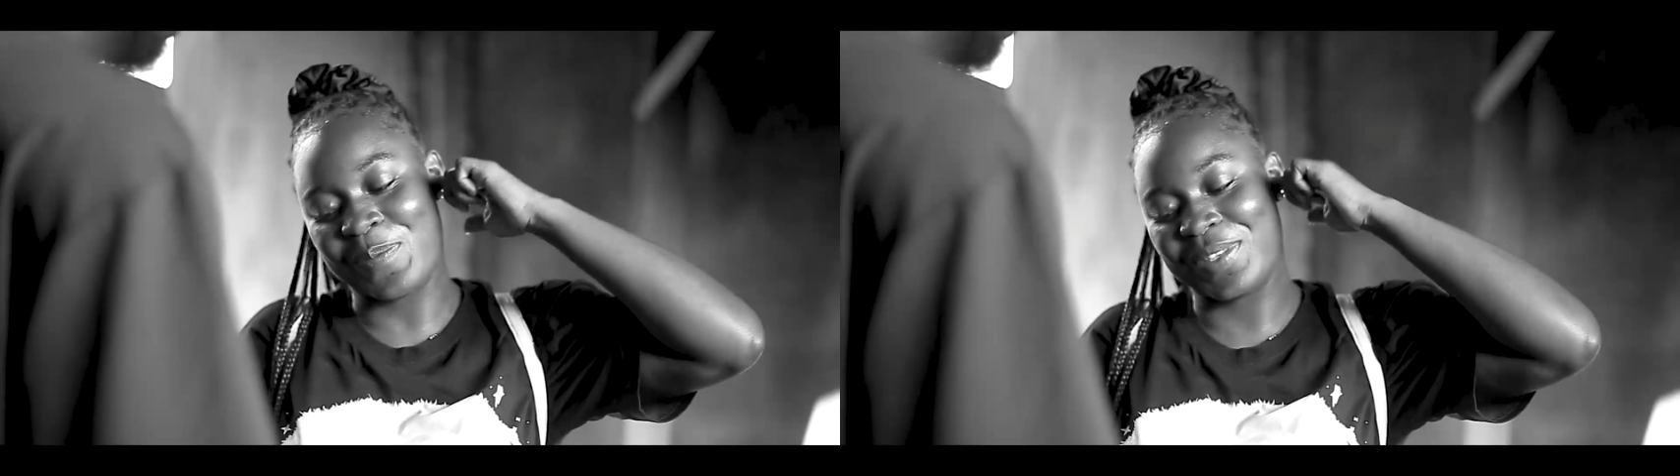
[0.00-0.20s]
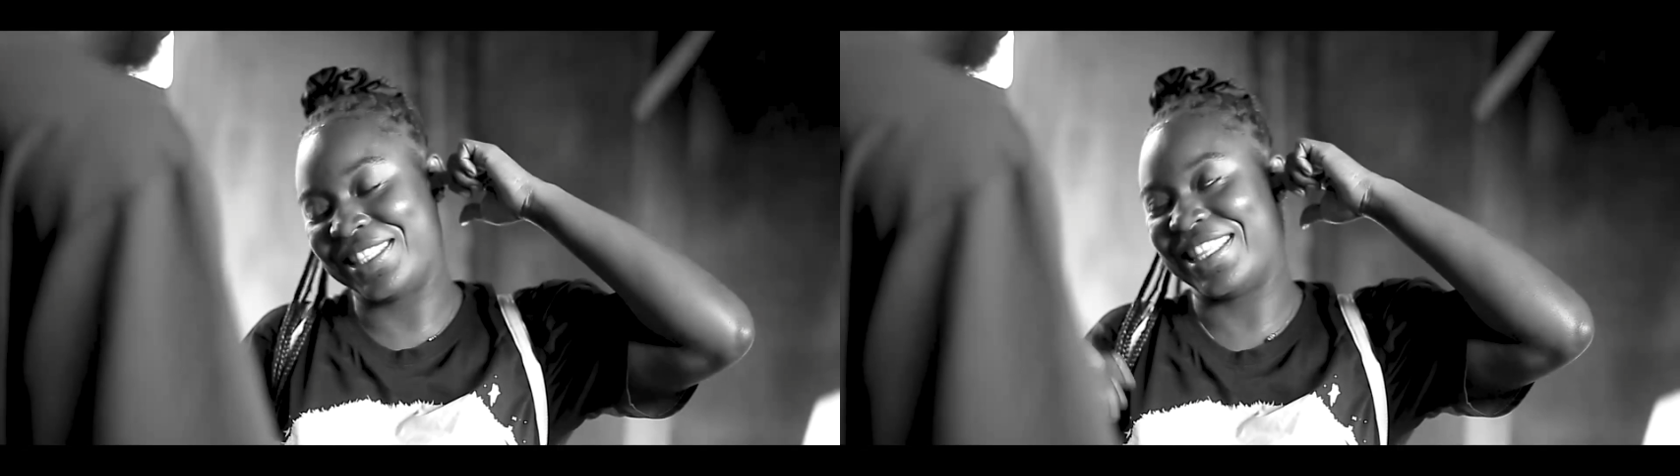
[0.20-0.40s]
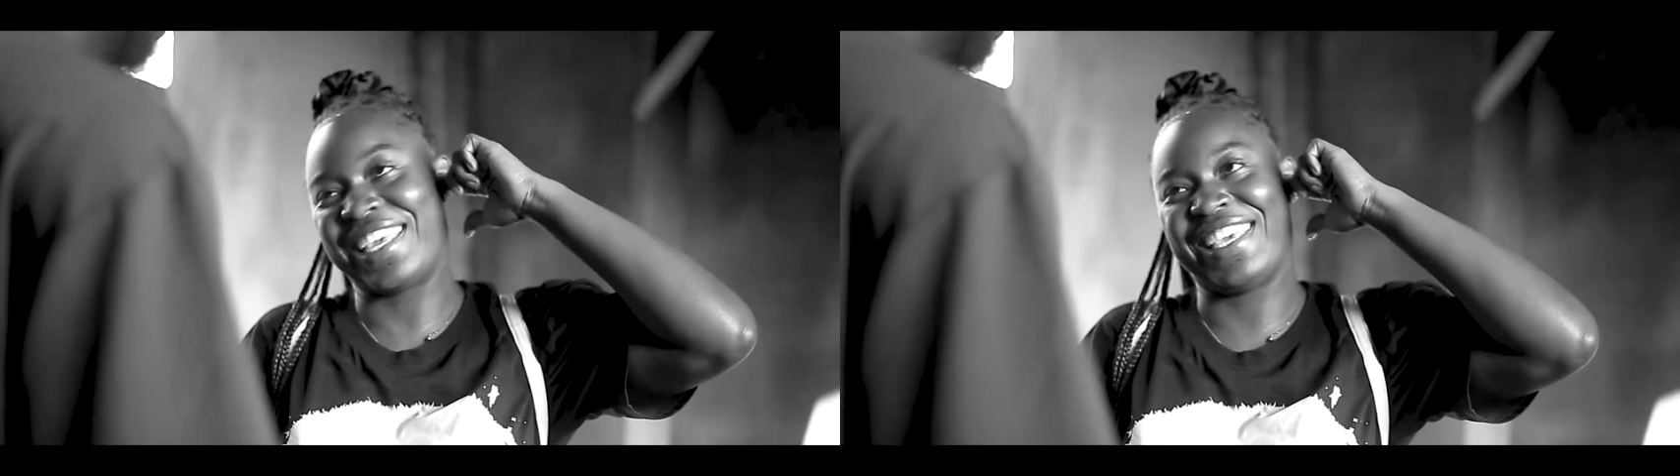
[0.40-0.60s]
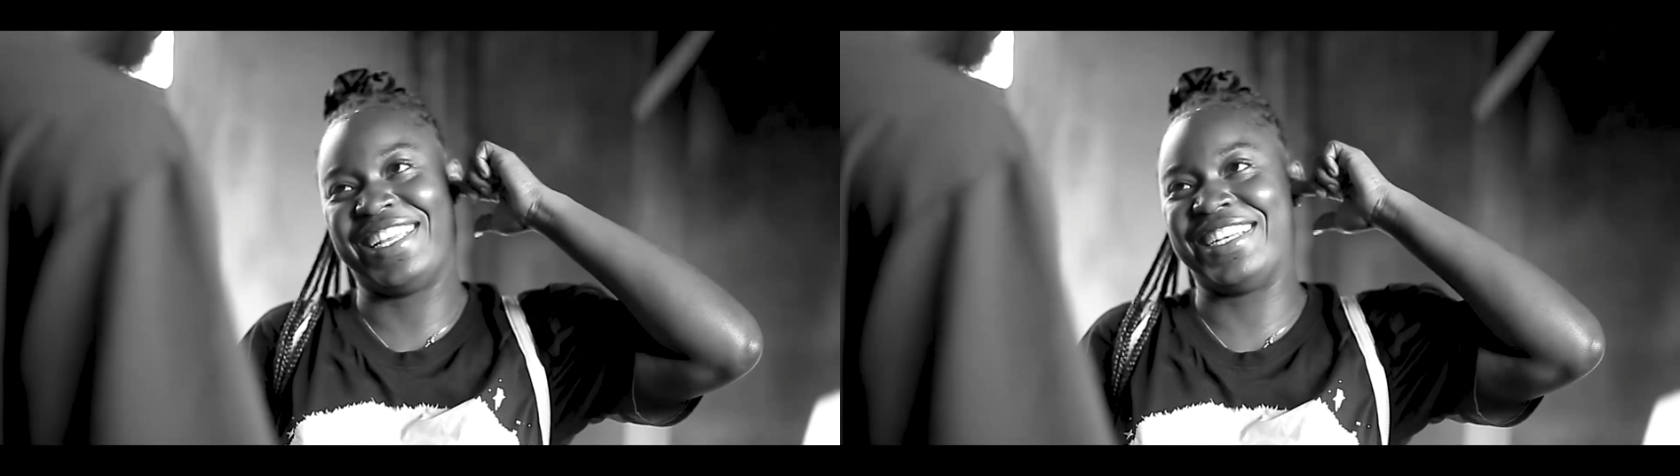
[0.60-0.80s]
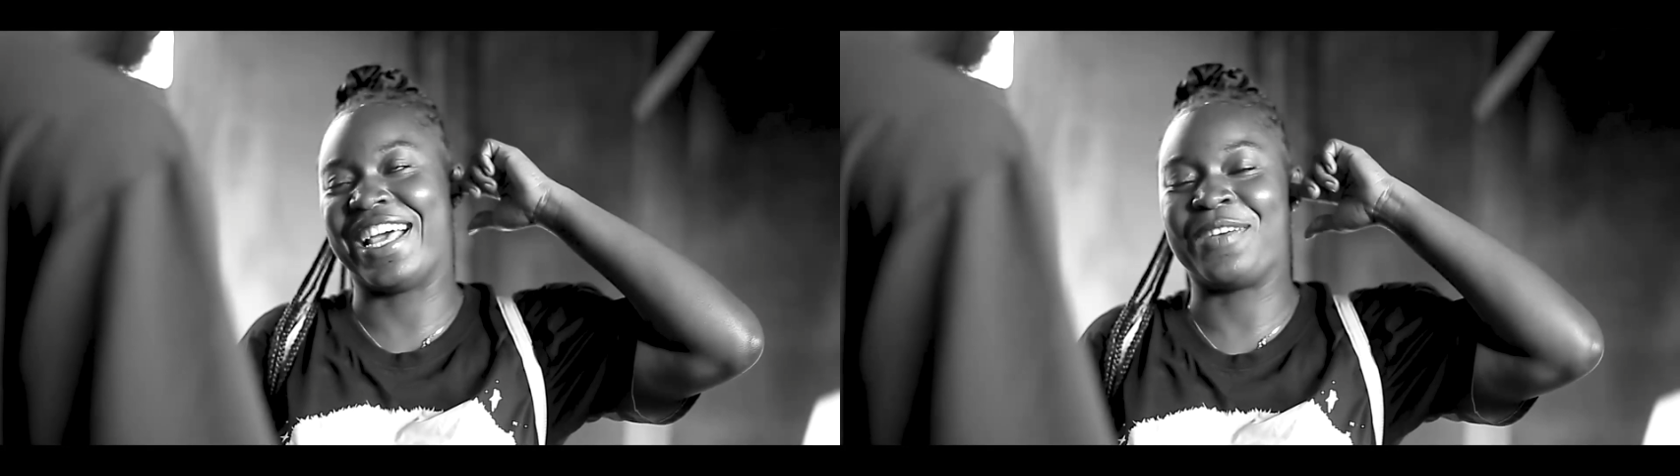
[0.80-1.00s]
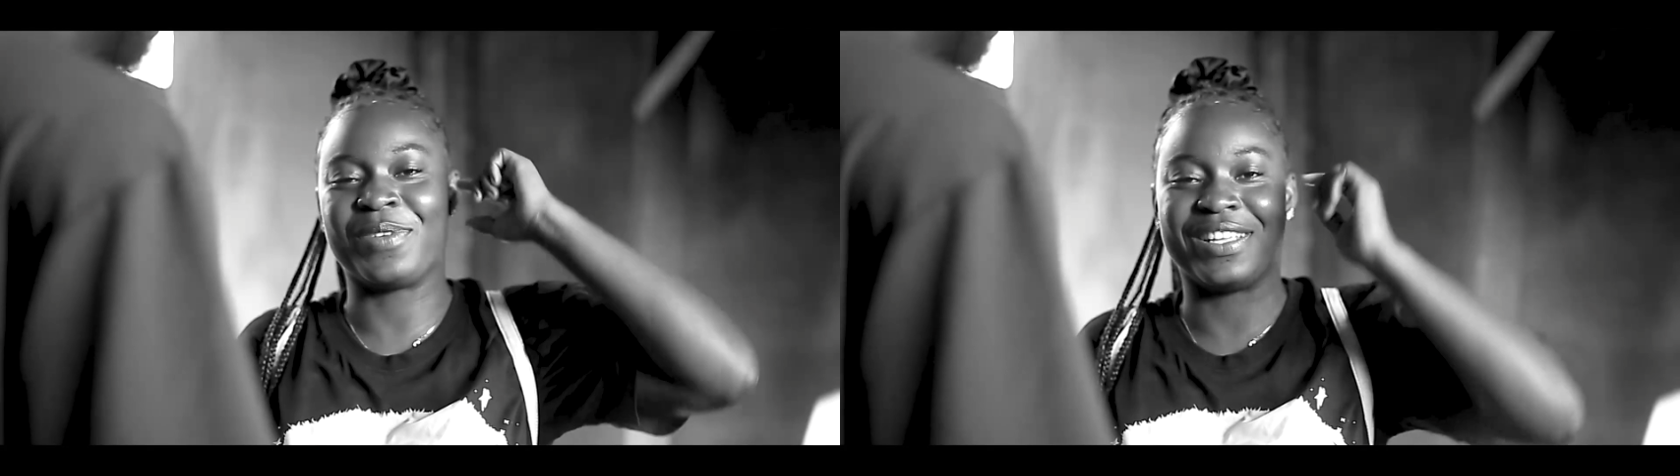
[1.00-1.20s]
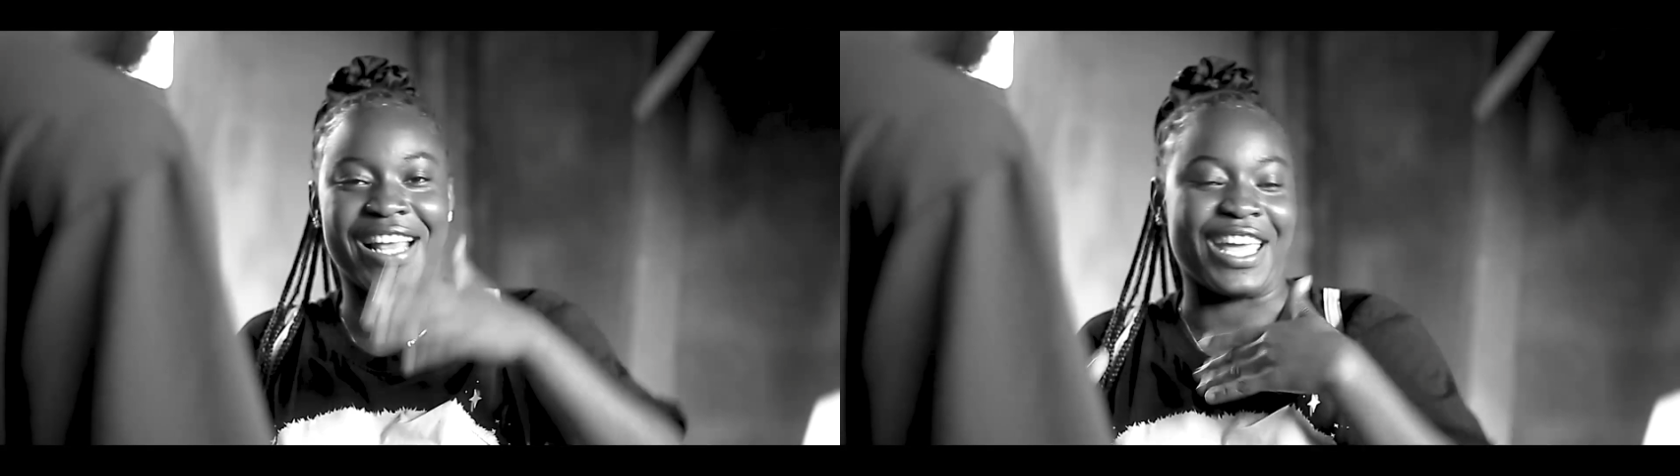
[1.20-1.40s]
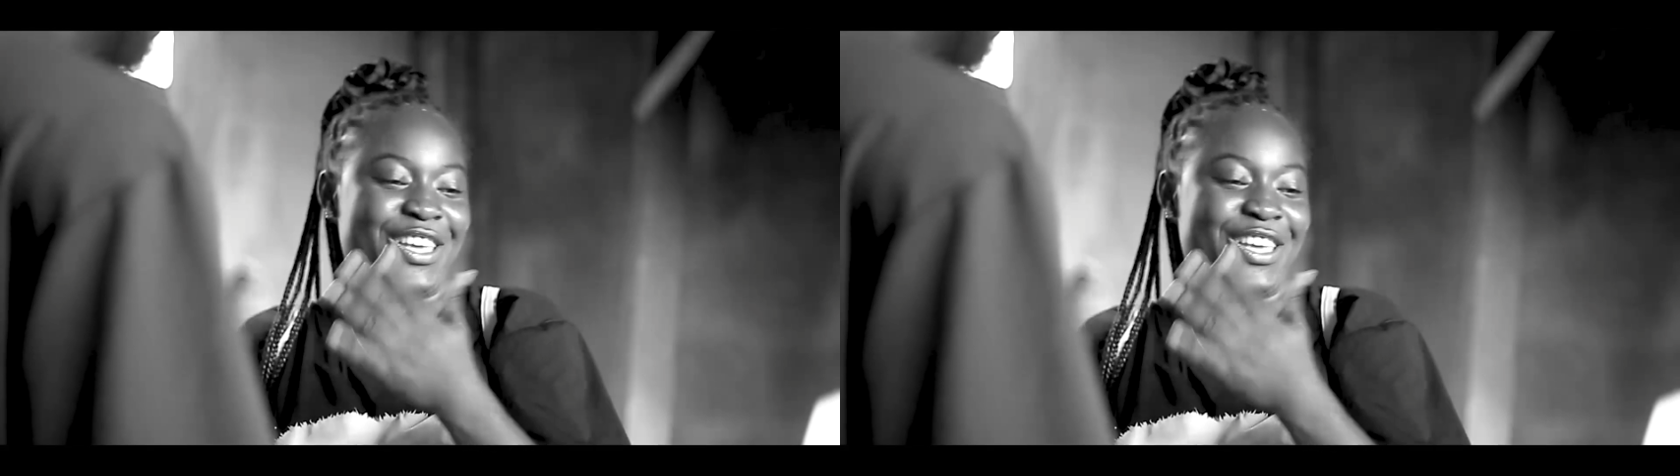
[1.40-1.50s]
with love so